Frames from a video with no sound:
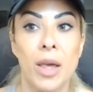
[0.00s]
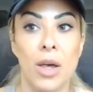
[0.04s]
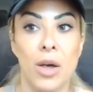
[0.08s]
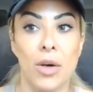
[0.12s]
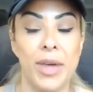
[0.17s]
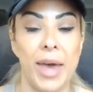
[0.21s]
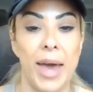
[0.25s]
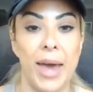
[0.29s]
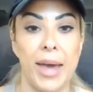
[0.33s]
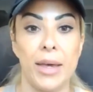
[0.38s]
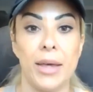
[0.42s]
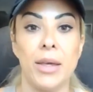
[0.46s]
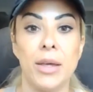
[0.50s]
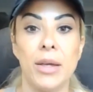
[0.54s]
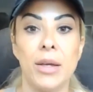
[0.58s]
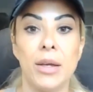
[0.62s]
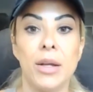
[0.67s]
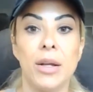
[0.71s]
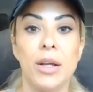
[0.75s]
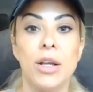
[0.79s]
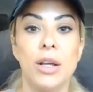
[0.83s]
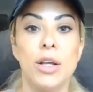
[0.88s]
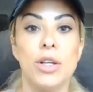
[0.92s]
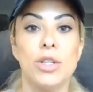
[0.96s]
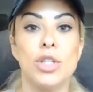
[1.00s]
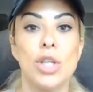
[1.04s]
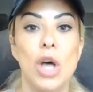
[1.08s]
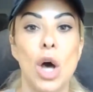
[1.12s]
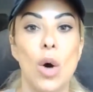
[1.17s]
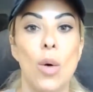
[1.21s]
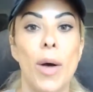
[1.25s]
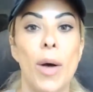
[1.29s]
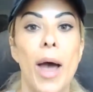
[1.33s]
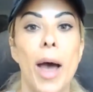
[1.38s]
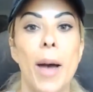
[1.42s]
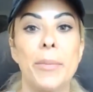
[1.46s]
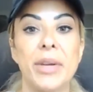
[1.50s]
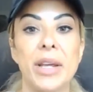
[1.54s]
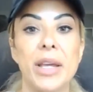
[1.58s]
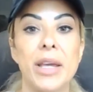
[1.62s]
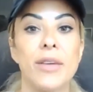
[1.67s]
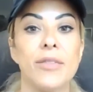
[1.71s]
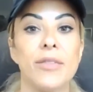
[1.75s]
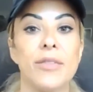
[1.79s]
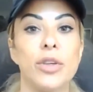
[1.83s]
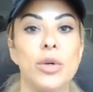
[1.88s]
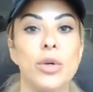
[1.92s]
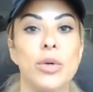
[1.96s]
Okay, so how
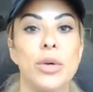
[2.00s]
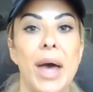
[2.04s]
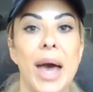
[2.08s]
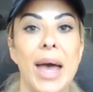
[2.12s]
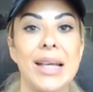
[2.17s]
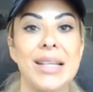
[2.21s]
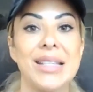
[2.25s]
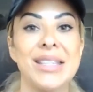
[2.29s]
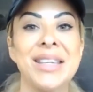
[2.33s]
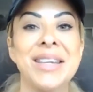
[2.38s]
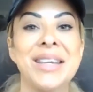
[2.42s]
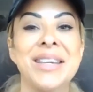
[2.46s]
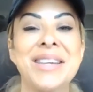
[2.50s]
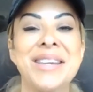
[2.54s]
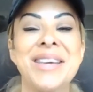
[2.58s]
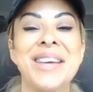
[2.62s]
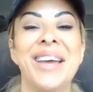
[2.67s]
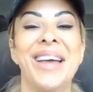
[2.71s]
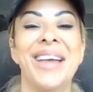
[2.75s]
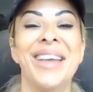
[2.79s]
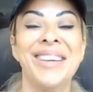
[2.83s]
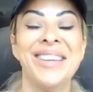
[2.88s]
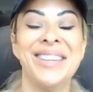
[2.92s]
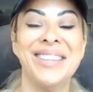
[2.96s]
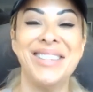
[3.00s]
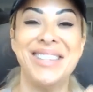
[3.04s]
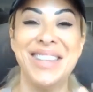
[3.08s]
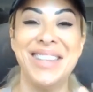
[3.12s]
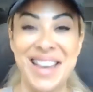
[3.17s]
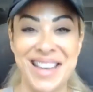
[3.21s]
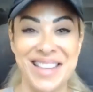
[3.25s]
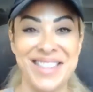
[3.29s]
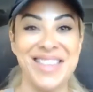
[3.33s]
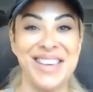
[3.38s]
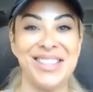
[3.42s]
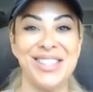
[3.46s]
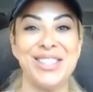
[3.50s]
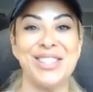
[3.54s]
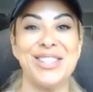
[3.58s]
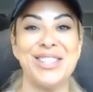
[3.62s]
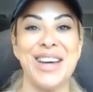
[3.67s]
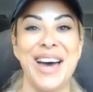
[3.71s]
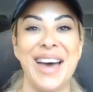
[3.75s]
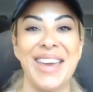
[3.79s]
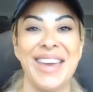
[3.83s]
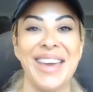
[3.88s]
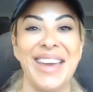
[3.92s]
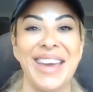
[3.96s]
many of you guys do this
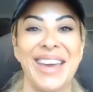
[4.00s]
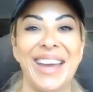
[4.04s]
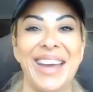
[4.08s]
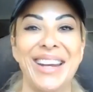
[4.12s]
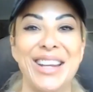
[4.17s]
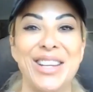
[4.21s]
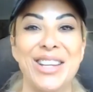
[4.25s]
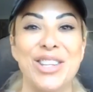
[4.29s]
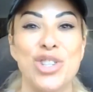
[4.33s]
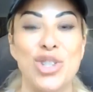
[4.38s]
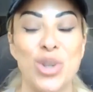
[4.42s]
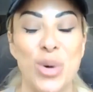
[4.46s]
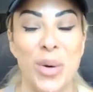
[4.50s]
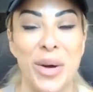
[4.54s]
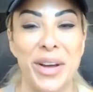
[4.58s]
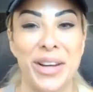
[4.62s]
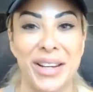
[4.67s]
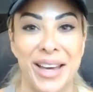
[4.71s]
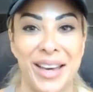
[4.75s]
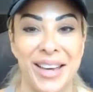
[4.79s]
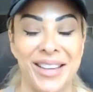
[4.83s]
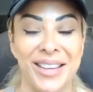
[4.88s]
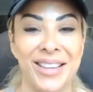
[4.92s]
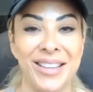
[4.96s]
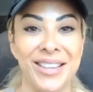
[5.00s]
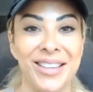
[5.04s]
diet and enjoyed it?